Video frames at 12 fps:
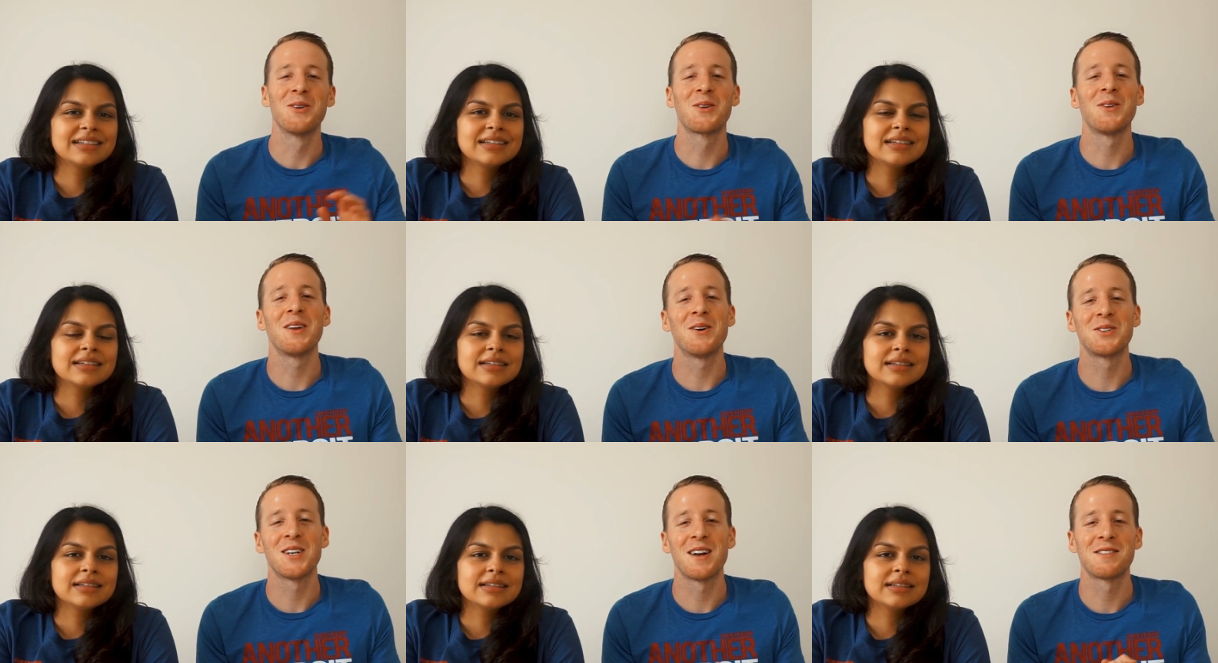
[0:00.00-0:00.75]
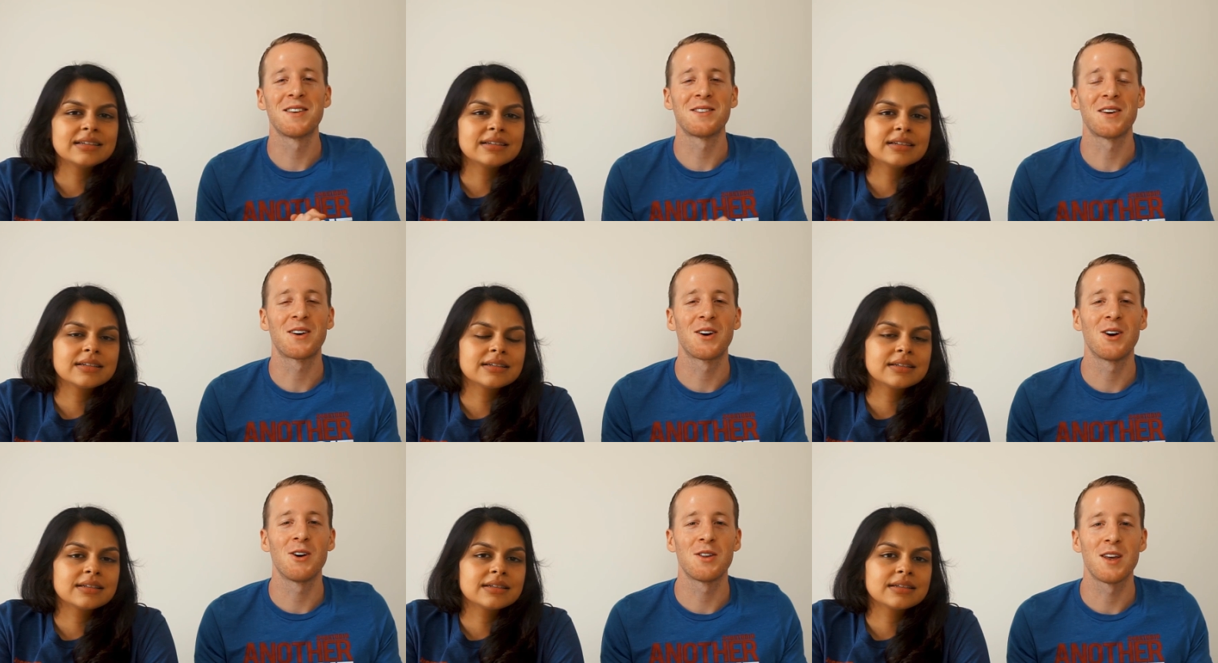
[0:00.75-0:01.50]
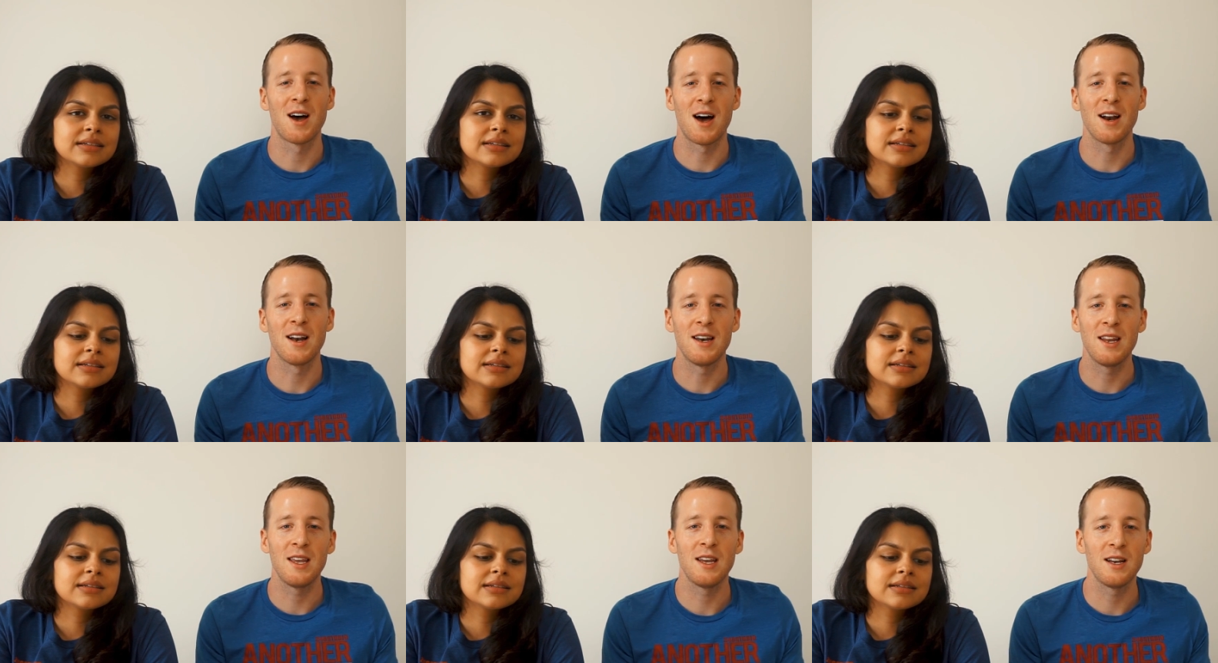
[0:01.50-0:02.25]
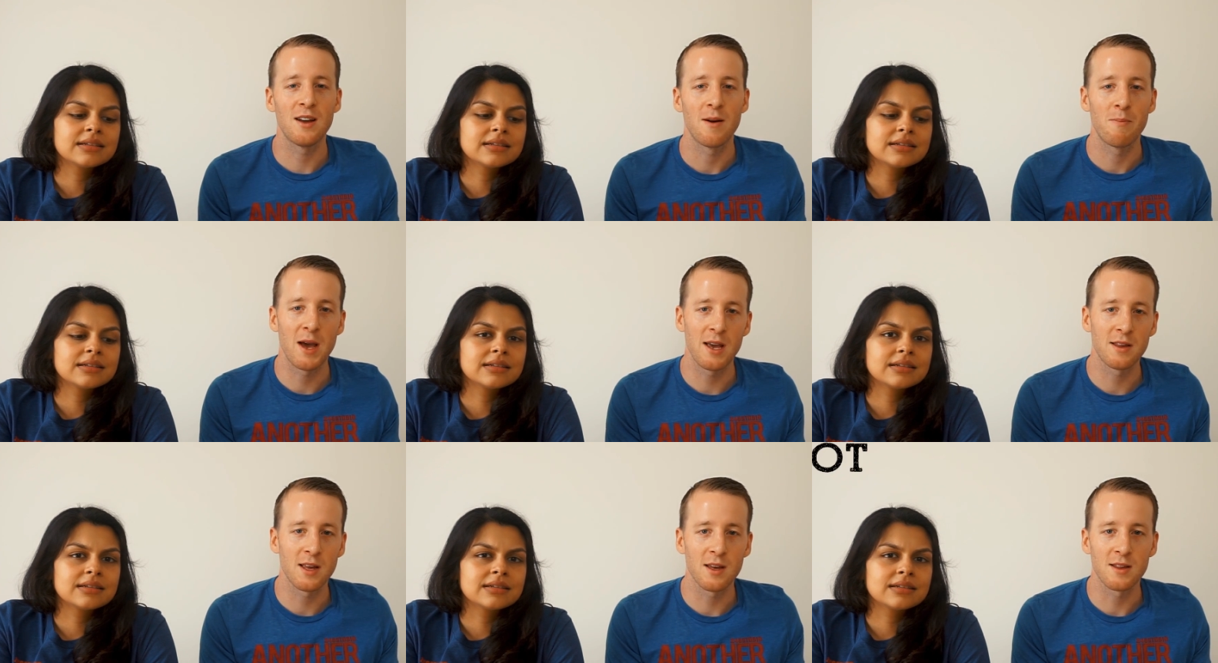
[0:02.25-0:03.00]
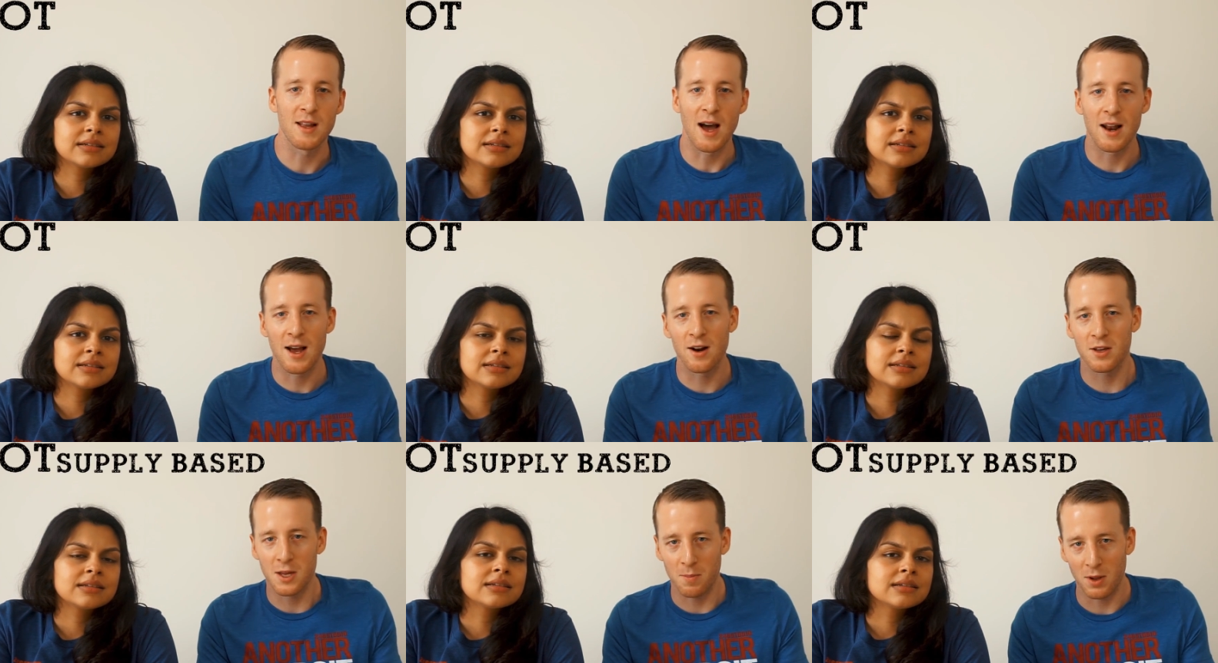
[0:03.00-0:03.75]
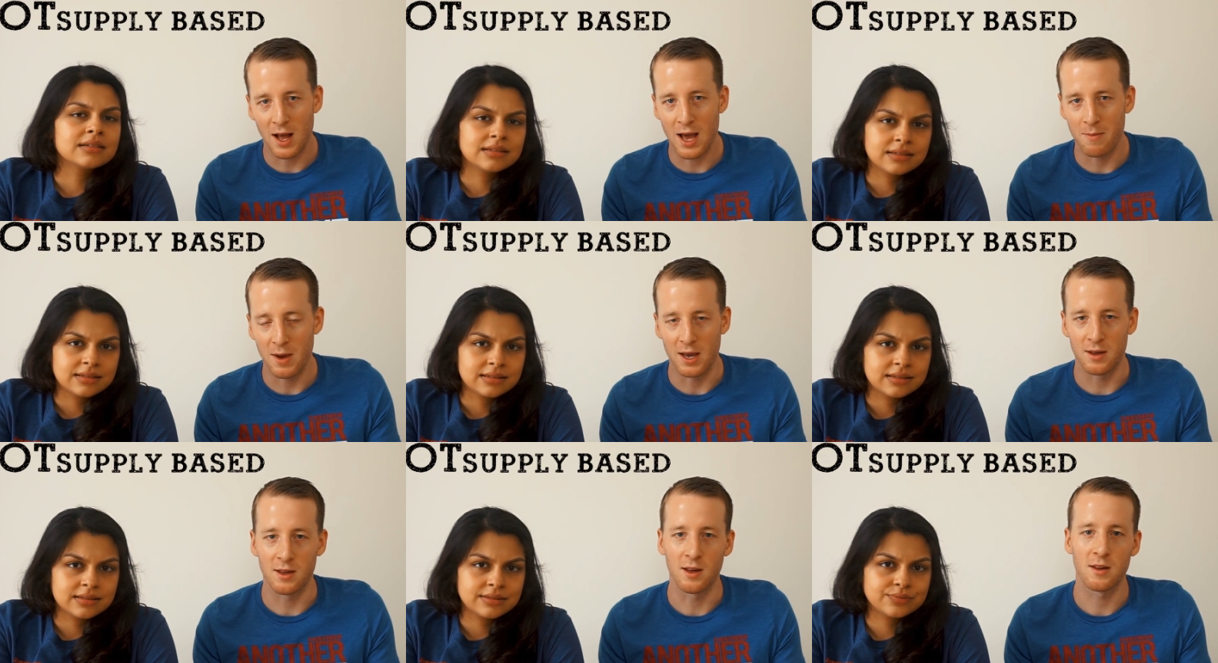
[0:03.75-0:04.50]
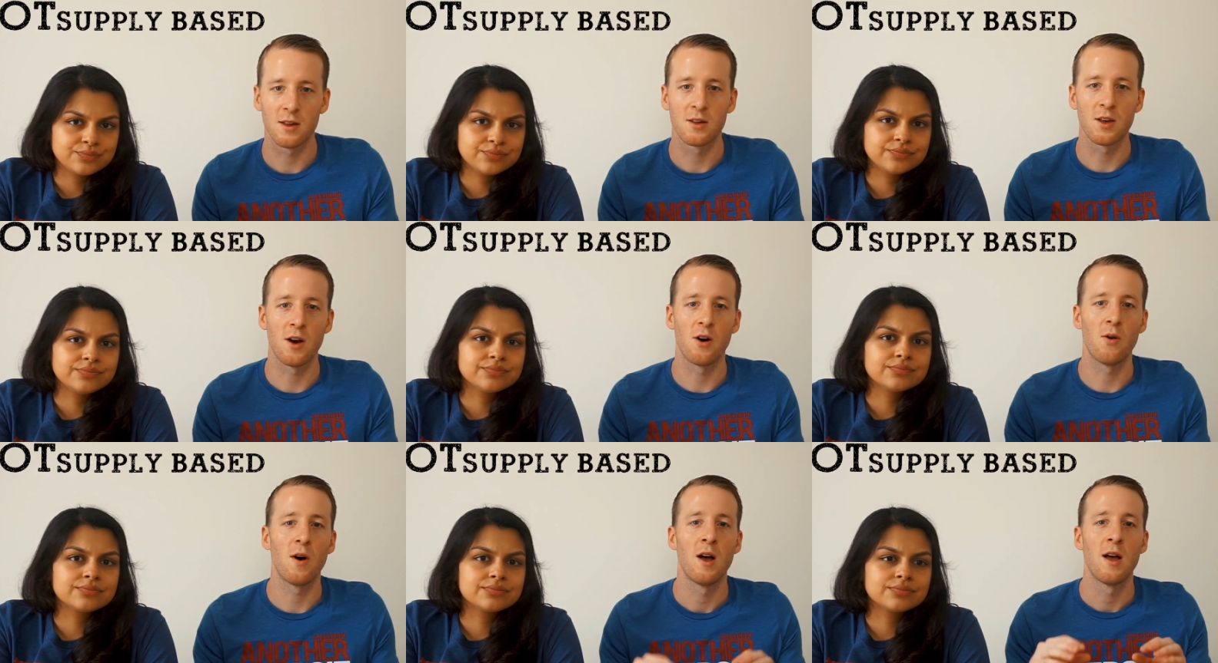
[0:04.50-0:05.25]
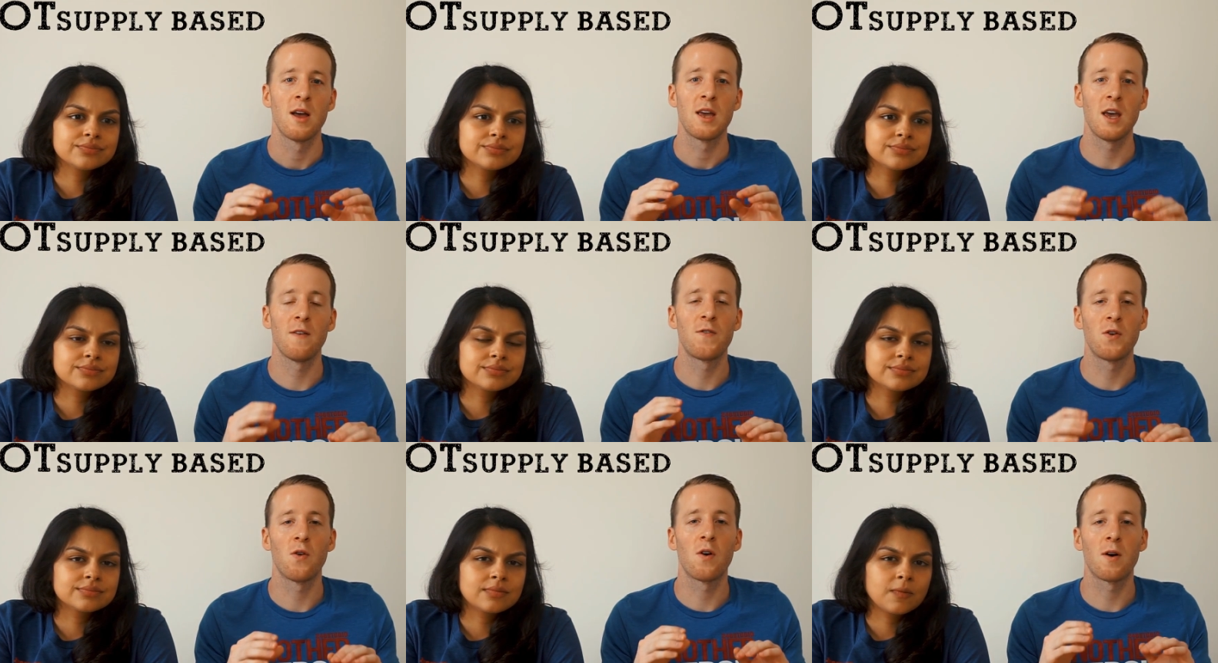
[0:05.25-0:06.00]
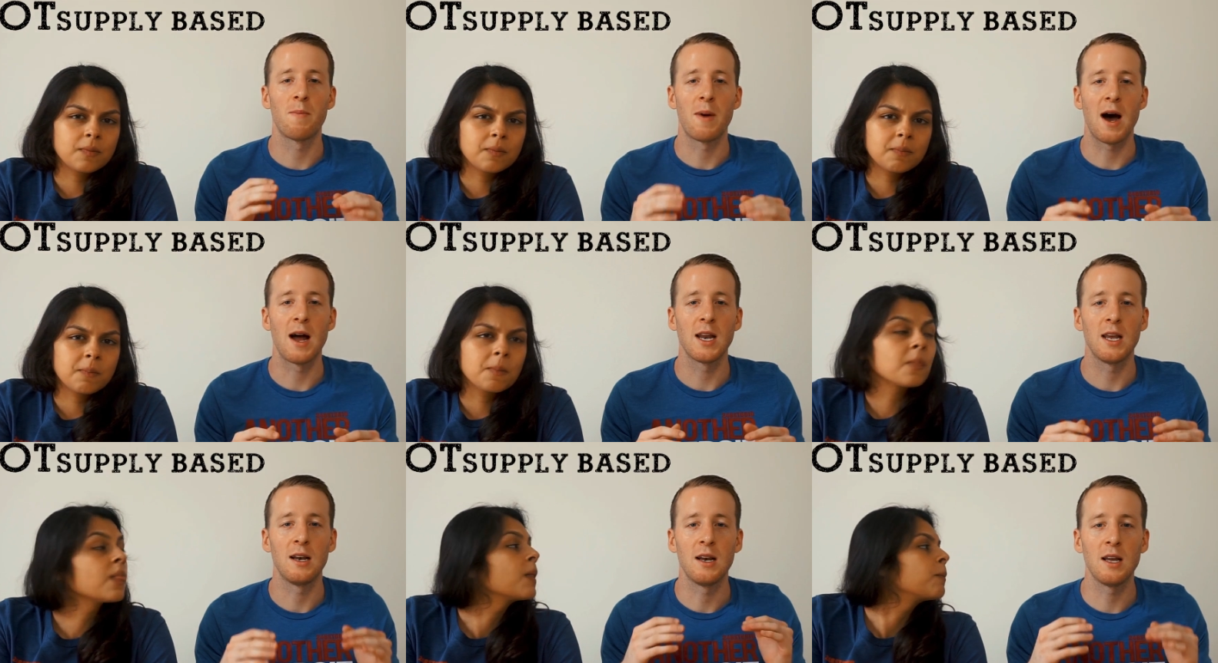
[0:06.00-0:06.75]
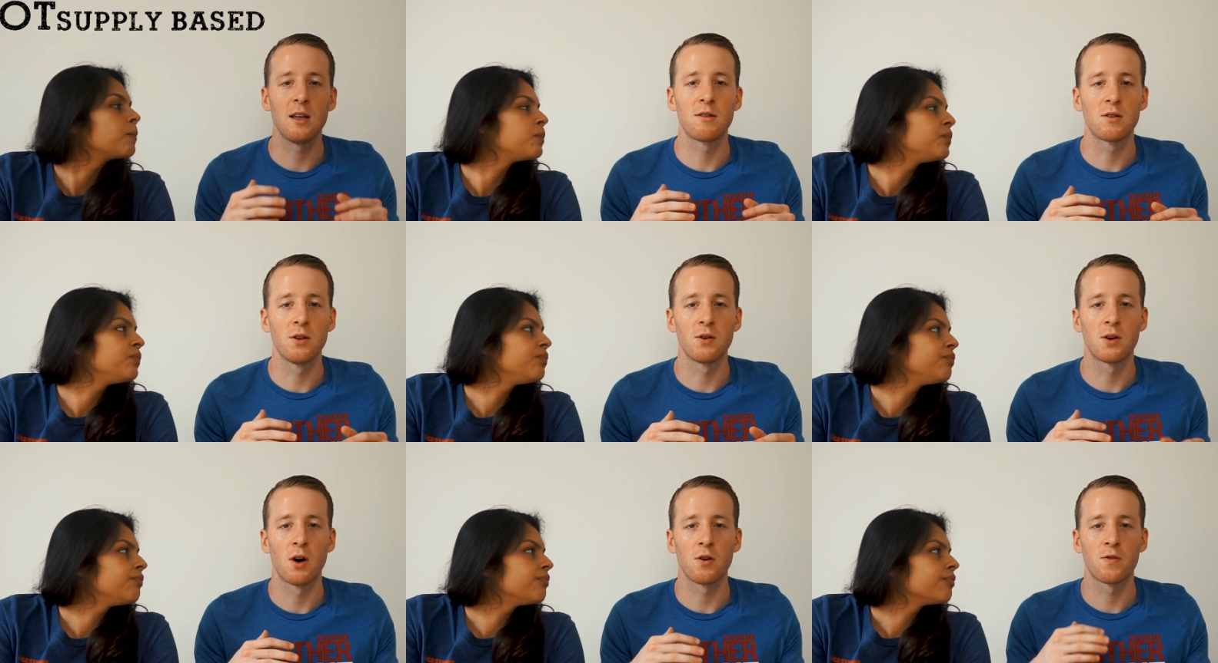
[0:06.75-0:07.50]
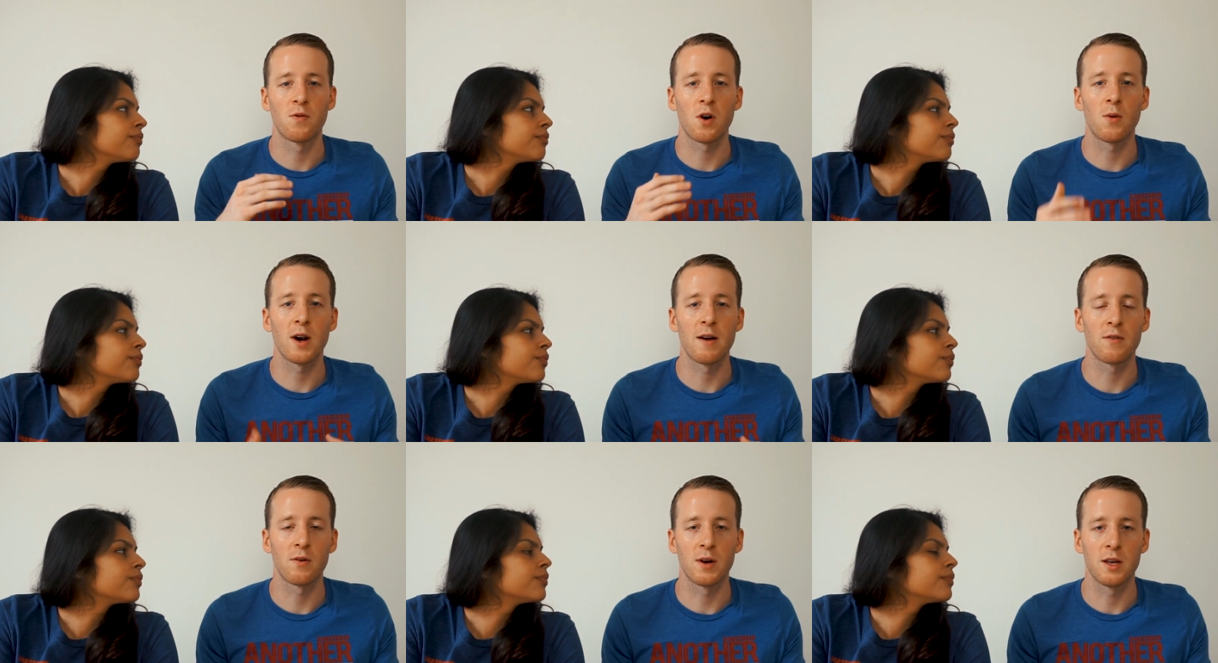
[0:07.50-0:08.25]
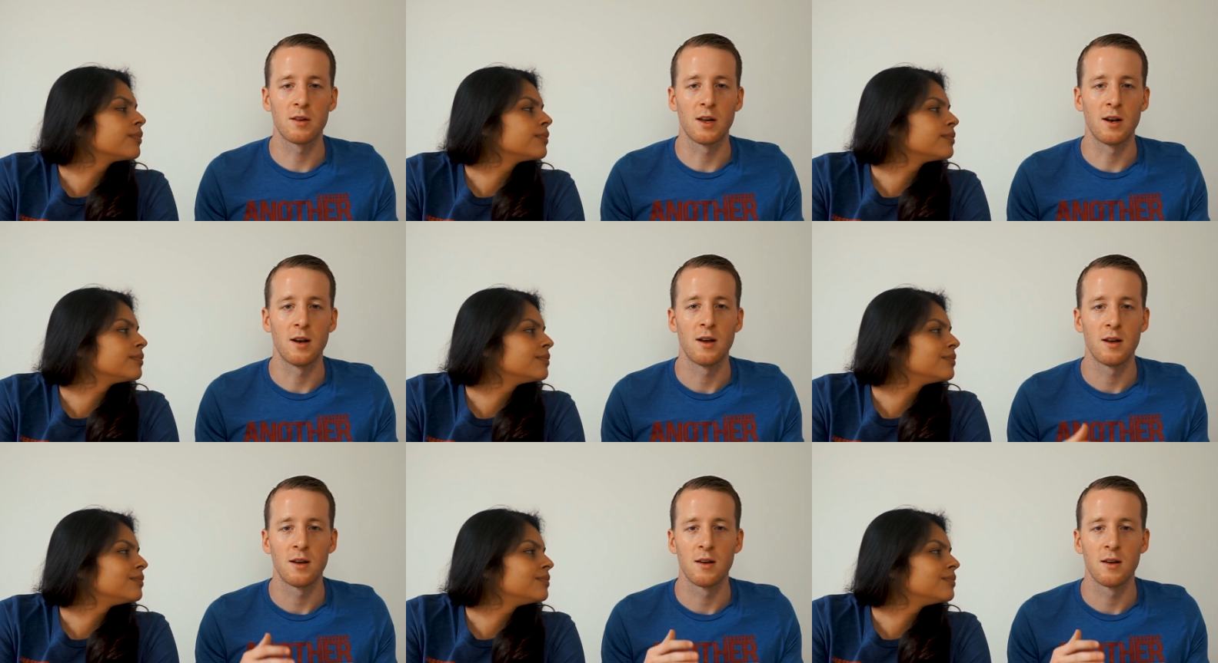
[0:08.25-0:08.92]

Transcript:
Speaker 1: gluconeogenesis occurs on a need basis, not on a supply basis. So if your body needs glucose for whatever reason,